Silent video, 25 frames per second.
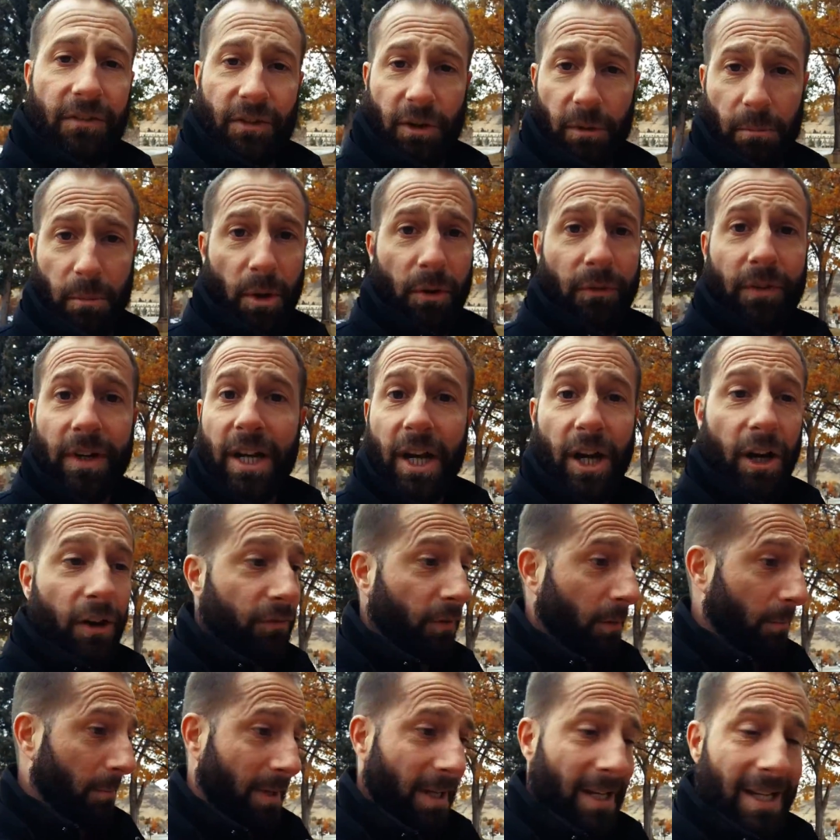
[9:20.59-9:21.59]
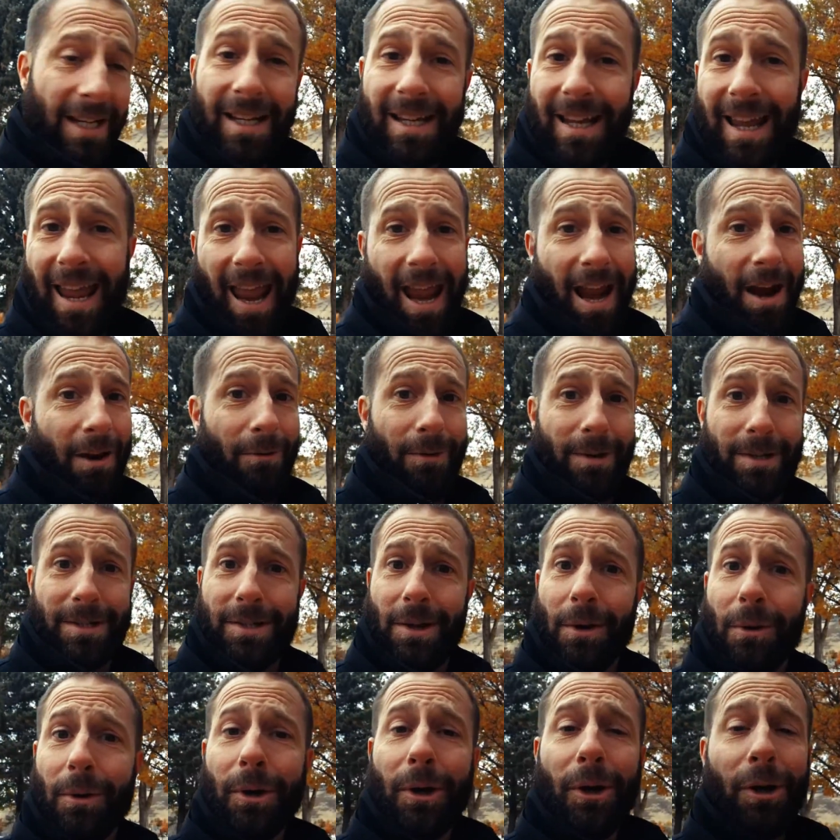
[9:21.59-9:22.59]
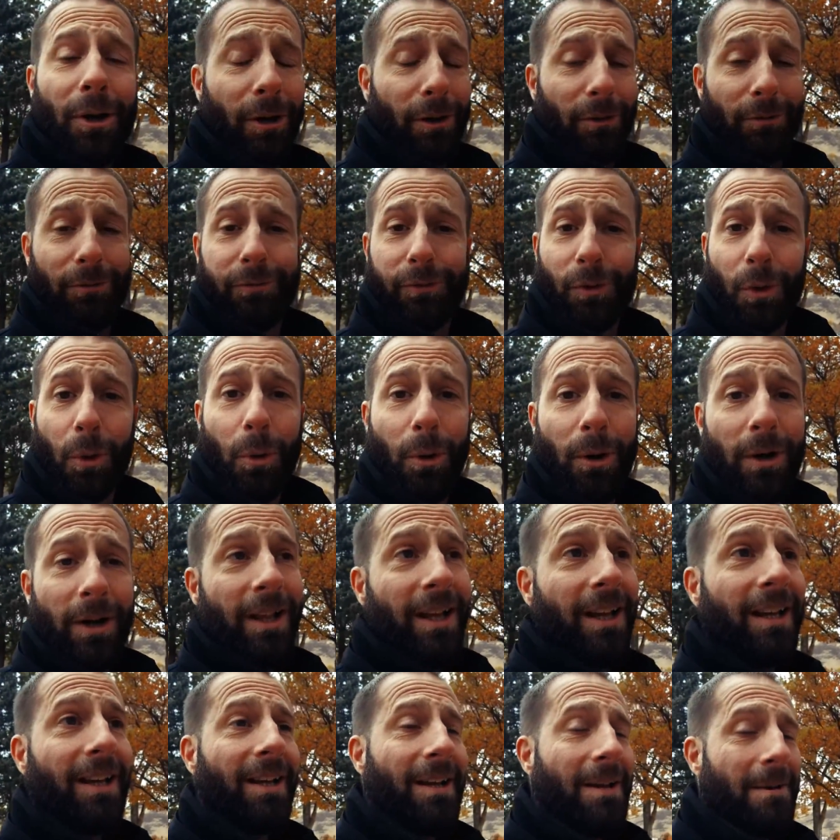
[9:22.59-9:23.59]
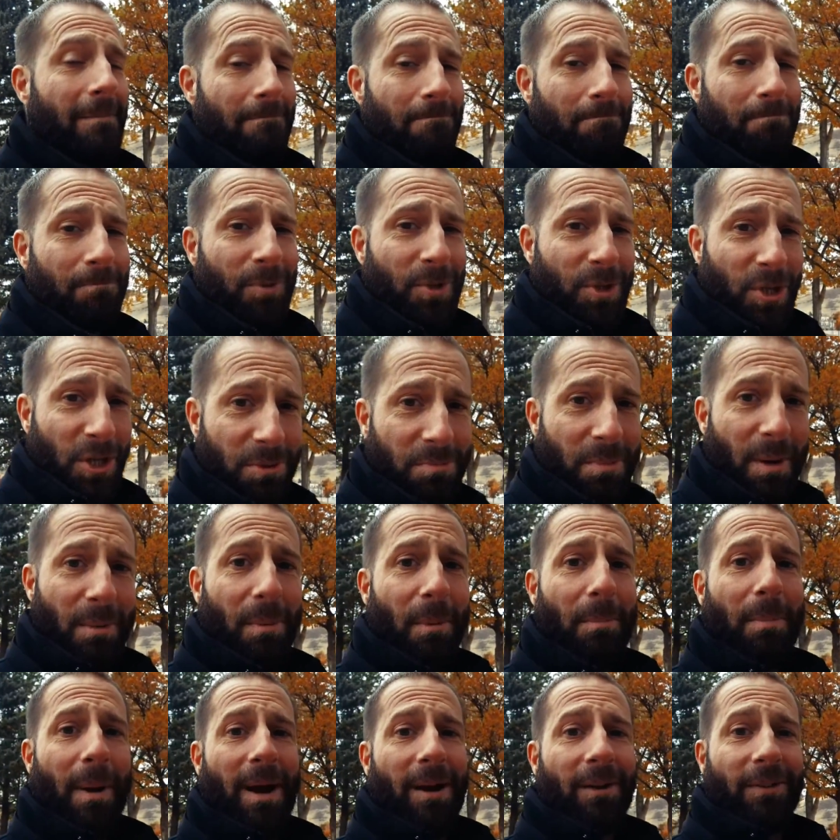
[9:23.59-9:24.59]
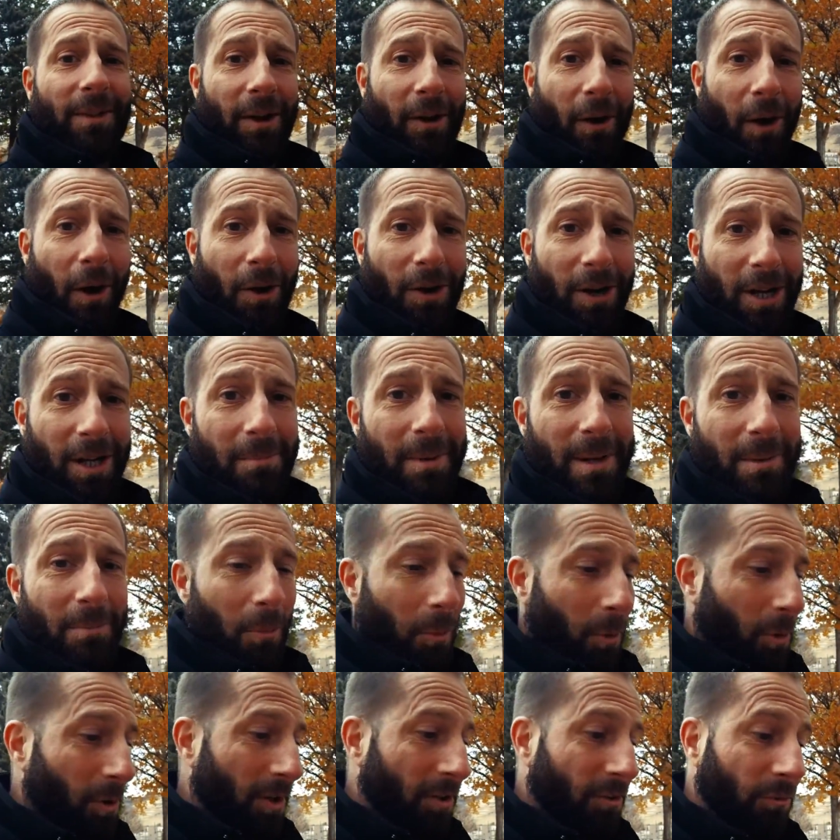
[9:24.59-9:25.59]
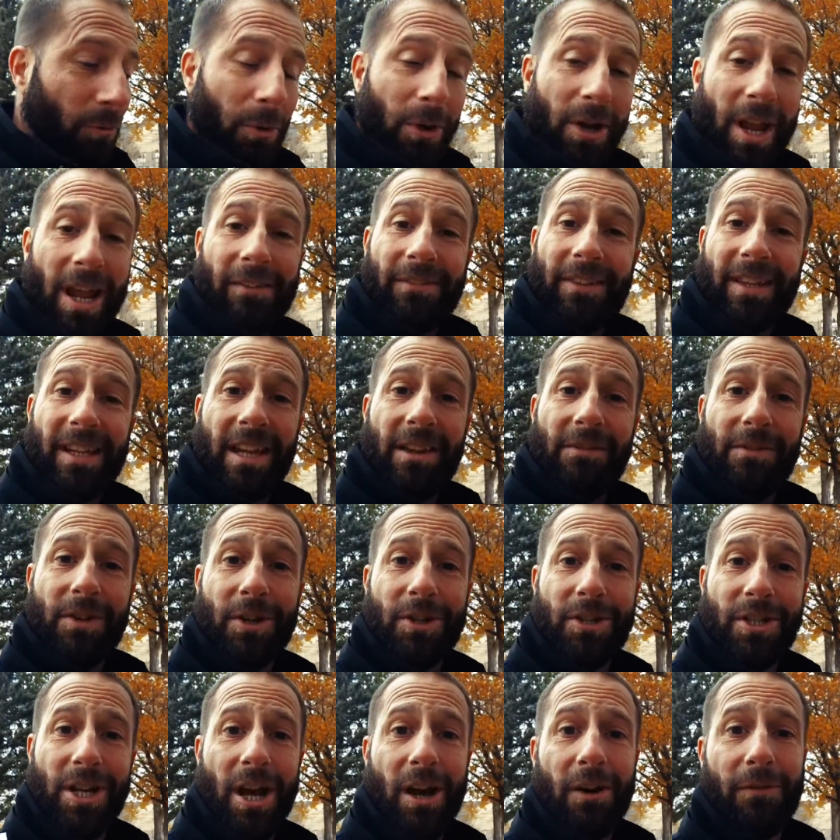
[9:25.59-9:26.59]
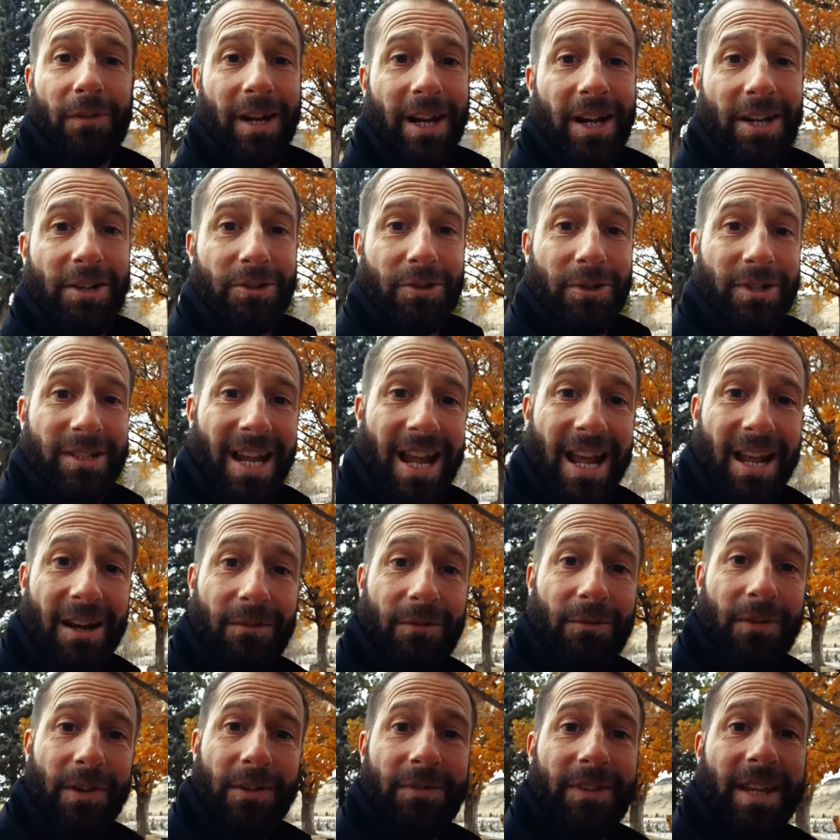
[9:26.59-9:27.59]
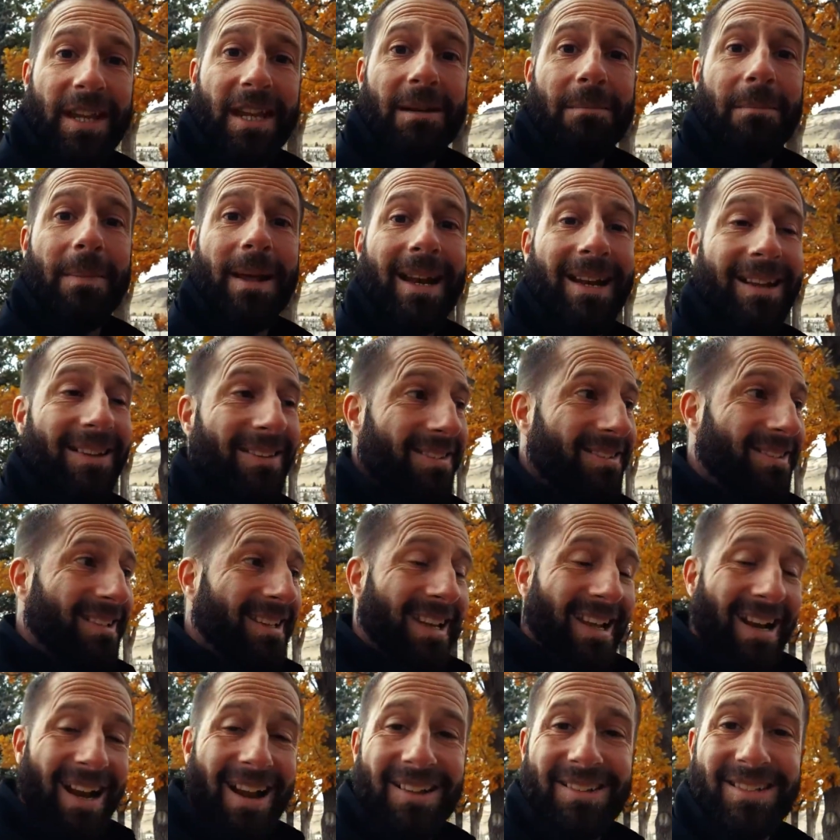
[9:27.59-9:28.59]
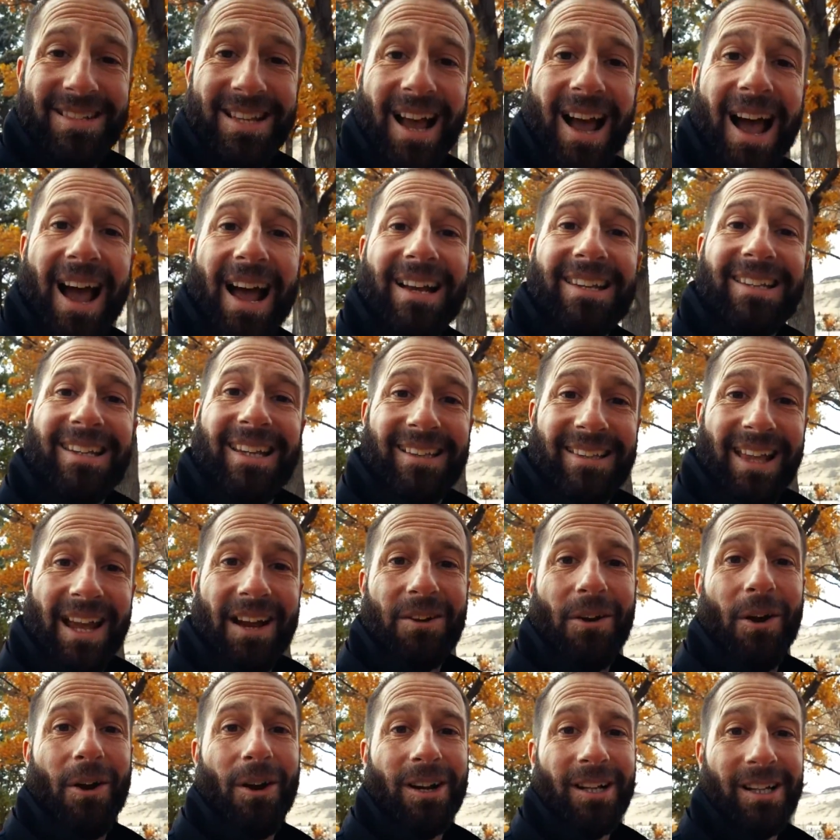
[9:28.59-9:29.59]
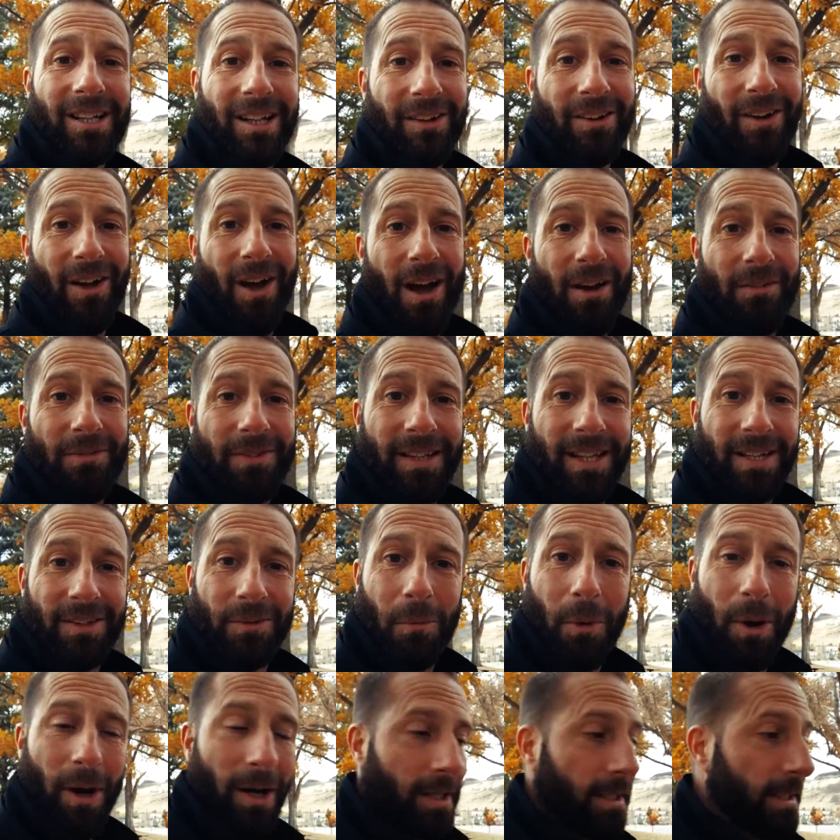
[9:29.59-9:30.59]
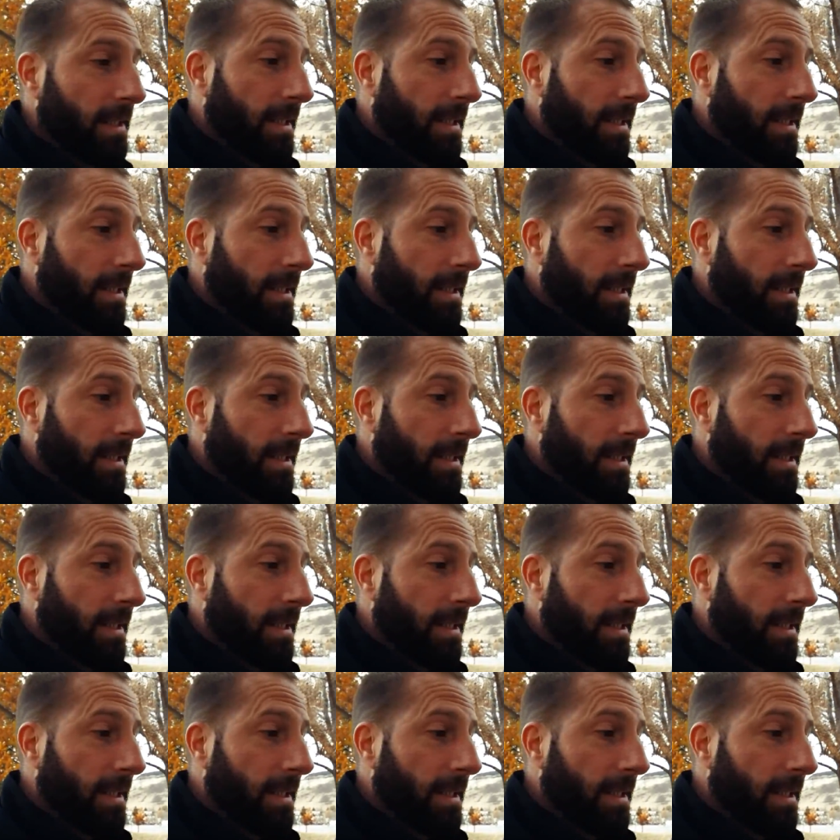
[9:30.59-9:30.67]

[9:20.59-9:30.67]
you're moving here from Arizona or Florida, just be prepared. There are going to be mornings where you have to give yourself an extra 10, 15 minutes to get outside, get that car cleared off, and get to work.